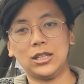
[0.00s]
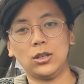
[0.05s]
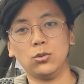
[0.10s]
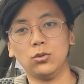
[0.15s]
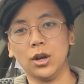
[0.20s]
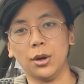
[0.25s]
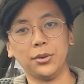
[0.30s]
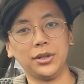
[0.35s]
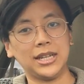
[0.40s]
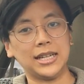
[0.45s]

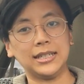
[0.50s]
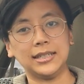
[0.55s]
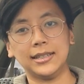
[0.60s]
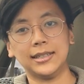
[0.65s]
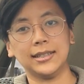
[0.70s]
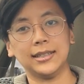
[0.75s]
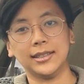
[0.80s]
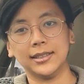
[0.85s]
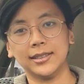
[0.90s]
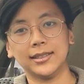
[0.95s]
don't need
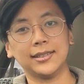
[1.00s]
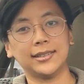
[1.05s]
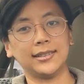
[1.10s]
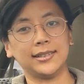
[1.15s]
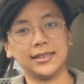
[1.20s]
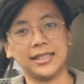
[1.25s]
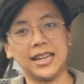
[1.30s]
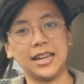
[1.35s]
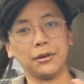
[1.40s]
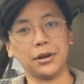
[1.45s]
to
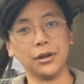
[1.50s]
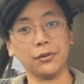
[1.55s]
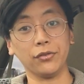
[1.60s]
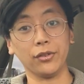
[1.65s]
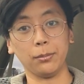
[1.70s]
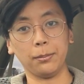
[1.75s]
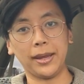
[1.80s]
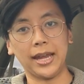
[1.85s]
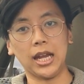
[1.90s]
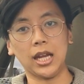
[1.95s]
hear it
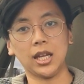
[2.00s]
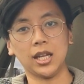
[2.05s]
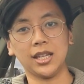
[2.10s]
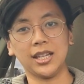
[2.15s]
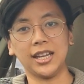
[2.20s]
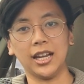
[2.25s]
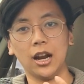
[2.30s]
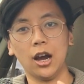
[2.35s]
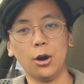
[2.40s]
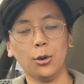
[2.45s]
from me,
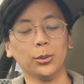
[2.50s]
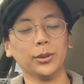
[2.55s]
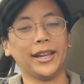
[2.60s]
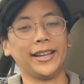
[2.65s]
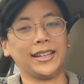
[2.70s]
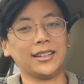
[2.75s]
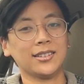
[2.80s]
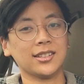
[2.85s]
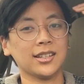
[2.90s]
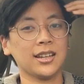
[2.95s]
you know,
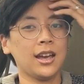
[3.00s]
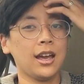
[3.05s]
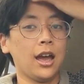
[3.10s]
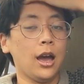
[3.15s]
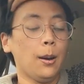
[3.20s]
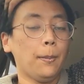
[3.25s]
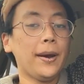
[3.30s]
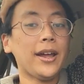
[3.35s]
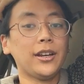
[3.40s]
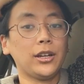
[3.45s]
like,
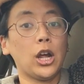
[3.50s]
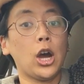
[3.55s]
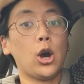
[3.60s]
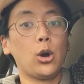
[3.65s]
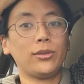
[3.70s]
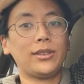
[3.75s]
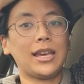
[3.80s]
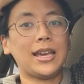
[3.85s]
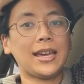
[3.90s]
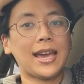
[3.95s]
but no,
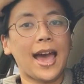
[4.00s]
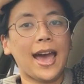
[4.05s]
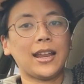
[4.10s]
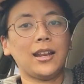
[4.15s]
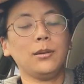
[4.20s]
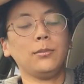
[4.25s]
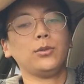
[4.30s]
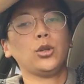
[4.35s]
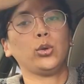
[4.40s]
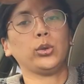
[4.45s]
they had
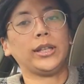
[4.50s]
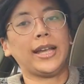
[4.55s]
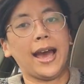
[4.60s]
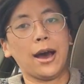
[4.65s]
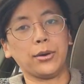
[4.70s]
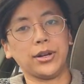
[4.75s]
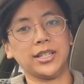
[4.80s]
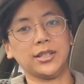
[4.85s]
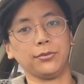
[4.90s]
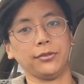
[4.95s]
him totally
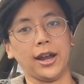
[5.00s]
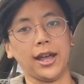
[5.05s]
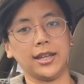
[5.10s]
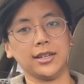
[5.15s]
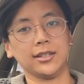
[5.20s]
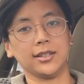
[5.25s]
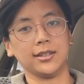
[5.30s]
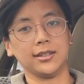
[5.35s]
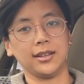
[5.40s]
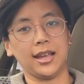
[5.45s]
out his
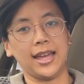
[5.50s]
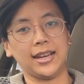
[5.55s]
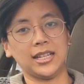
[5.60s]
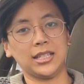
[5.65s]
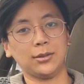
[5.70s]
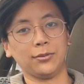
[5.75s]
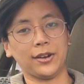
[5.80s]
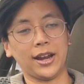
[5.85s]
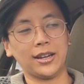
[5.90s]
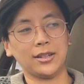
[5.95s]
friend, and
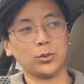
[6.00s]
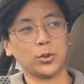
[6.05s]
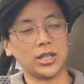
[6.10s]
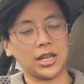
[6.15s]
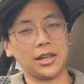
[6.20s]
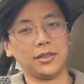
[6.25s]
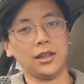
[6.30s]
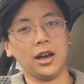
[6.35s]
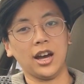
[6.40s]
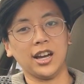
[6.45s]
his friend was
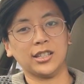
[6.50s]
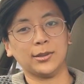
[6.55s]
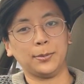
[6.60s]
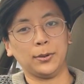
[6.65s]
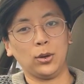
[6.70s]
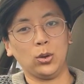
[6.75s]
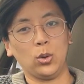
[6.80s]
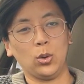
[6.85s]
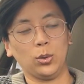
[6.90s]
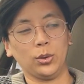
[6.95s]
in the
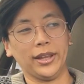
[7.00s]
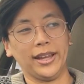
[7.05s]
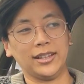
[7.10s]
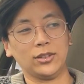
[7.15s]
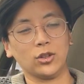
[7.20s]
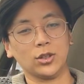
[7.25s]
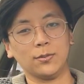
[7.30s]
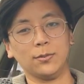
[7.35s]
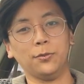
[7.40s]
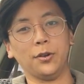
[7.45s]
hospital, like,
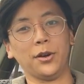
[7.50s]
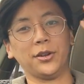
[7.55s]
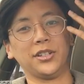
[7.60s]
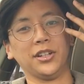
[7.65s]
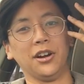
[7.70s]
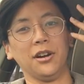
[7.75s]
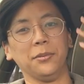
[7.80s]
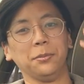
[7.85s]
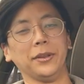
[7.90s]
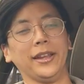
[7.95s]
just fucked
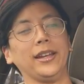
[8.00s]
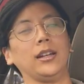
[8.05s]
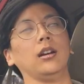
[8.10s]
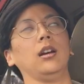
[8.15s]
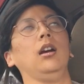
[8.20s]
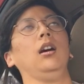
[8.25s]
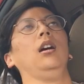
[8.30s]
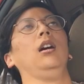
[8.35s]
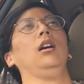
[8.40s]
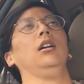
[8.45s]
up, like,
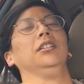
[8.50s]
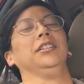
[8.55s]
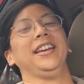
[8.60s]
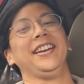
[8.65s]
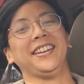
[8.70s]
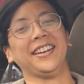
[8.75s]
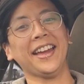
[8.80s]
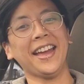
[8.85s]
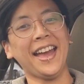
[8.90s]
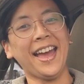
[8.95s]
oh,
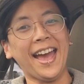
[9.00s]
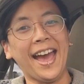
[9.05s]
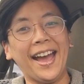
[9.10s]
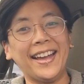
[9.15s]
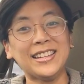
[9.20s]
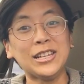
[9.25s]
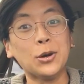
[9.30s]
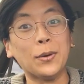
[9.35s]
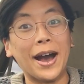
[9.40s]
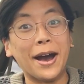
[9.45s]
like,
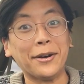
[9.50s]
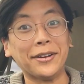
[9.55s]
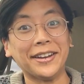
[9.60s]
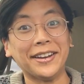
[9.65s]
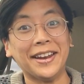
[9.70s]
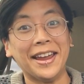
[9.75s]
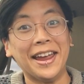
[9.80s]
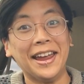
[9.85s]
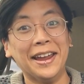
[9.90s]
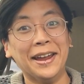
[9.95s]
and you outed
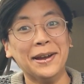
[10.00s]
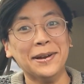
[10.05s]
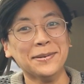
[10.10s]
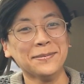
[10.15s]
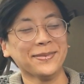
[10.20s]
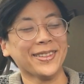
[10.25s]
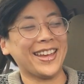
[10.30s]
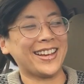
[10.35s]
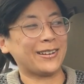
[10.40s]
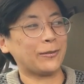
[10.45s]

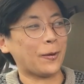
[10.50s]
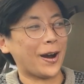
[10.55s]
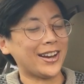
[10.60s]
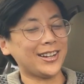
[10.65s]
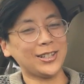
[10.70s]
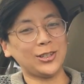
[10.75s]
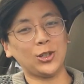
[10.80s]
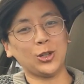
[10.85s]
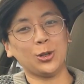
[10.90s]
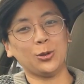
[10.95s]
him, like, why
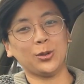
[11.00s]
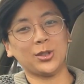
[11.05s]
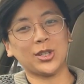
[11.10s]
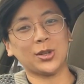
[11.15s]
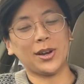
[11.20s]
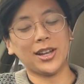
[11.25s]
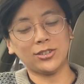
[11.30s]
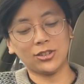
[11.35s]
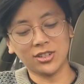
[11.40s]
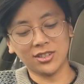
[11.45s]
did you? So
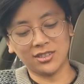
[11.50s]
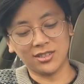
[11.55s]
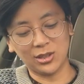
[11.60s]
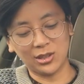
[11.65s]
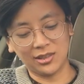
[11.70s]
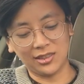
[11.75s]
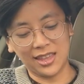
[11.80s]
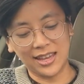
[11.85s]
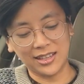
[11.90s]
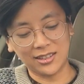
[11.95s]
I just
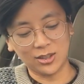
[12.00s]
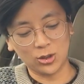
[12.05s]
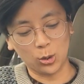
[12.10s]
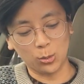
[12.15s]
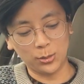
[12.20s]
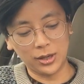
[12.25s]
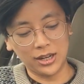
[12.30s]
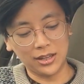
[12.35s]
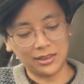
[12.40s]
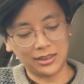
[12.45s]
think so
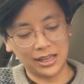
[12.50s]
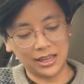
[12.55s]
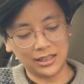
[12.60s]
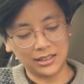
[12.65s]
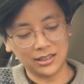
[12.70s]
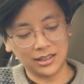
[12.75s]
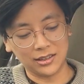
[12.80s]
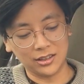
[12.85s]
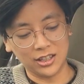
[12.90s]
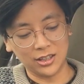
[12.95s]
many
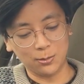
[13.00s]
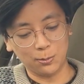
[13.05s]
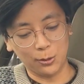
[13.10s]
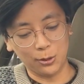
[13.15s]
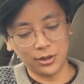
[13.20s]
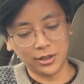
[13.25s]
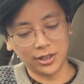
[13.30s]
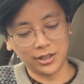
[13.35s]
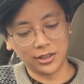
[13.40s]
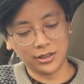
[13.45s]
things in this
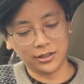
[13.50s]
book,